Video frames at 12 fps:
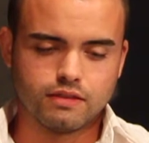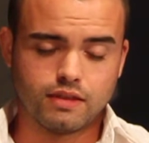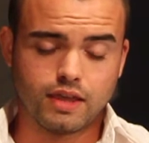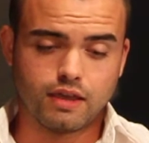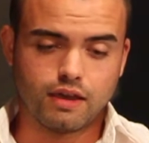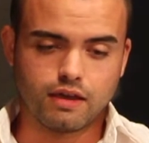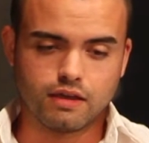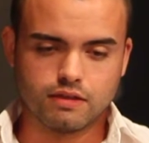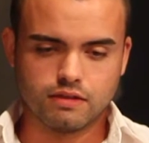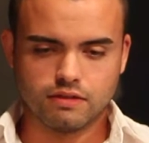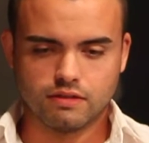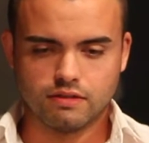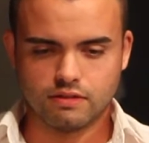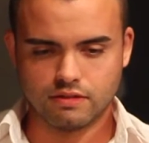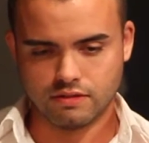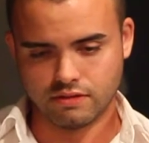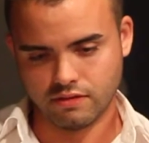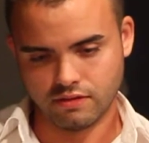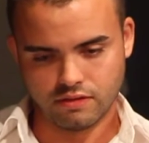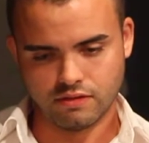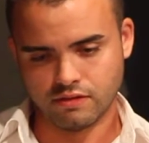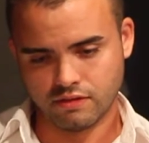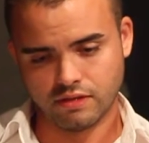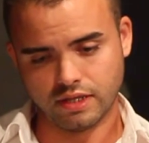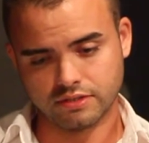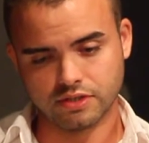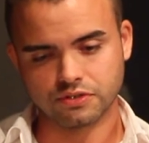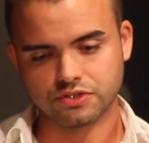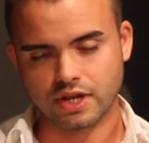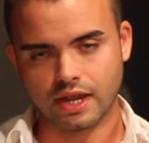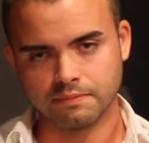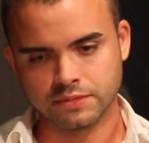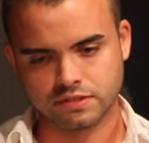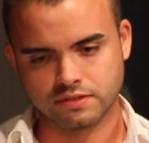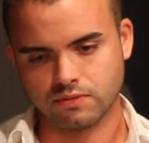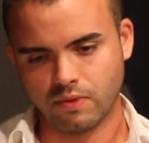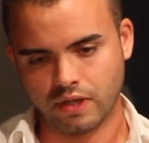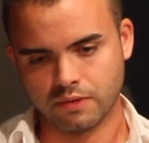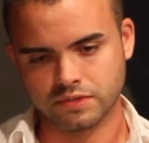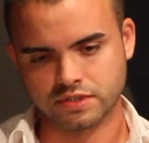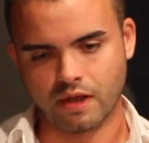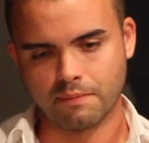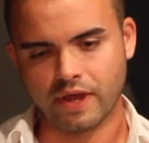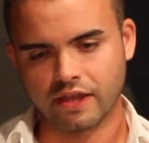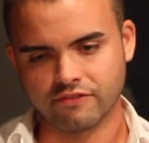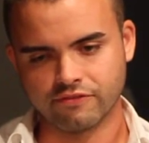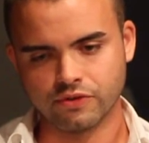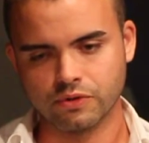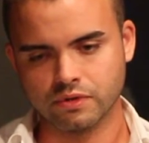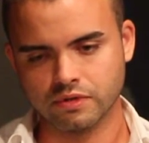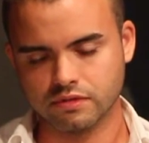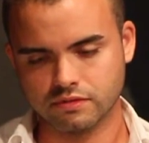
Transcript: They took James while he was out buying food.